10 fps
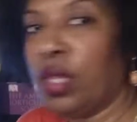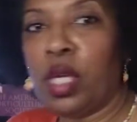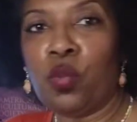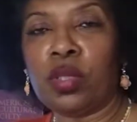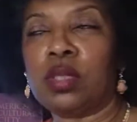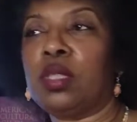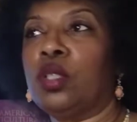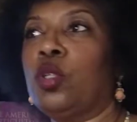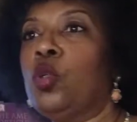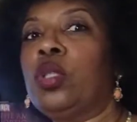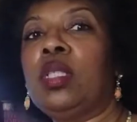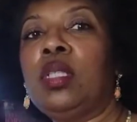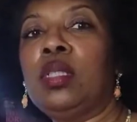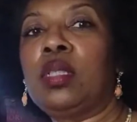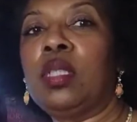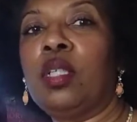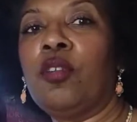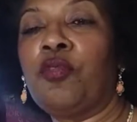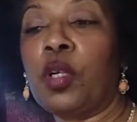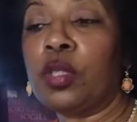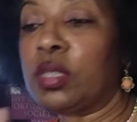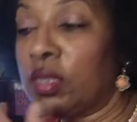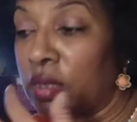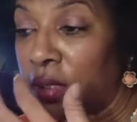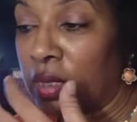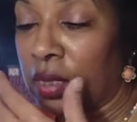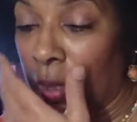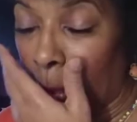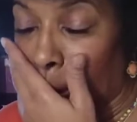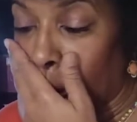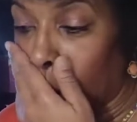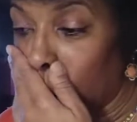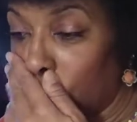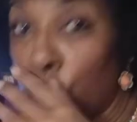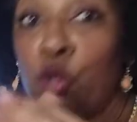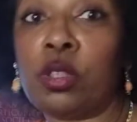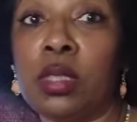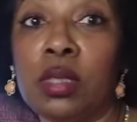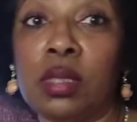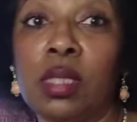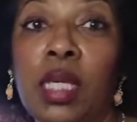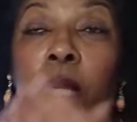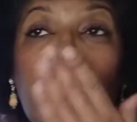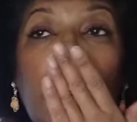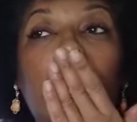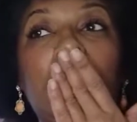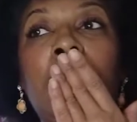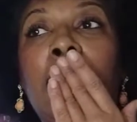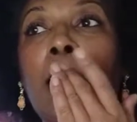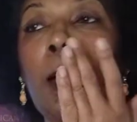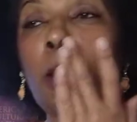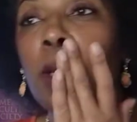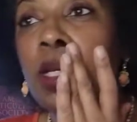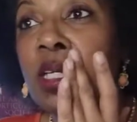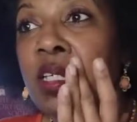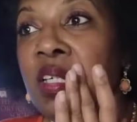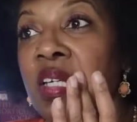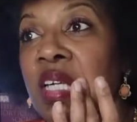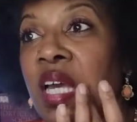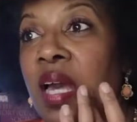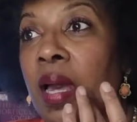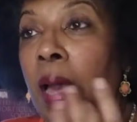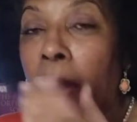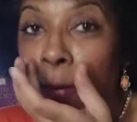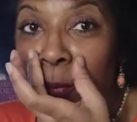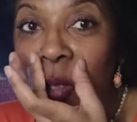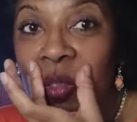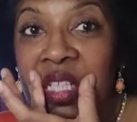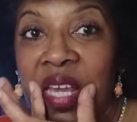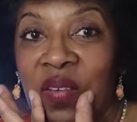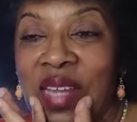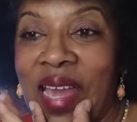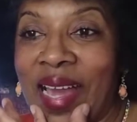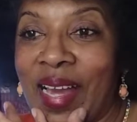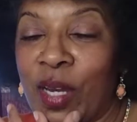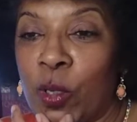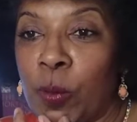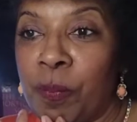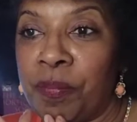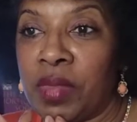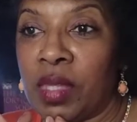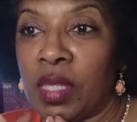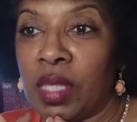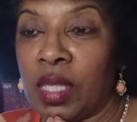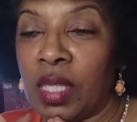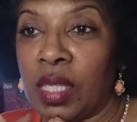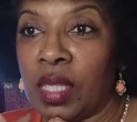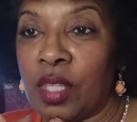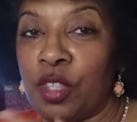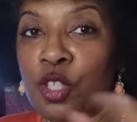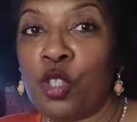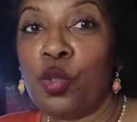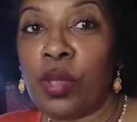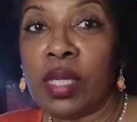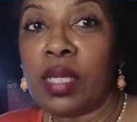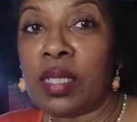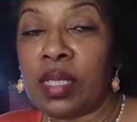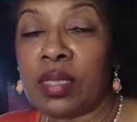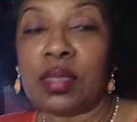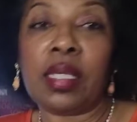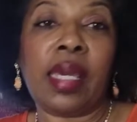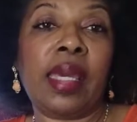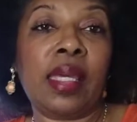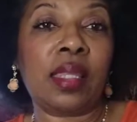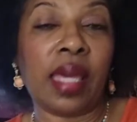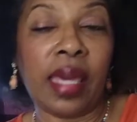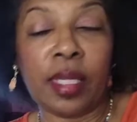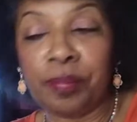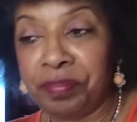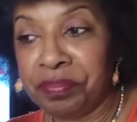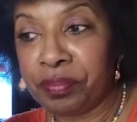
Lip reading: it was the Hothis versus the Tutsis. Now, I broke down how the UN is saying that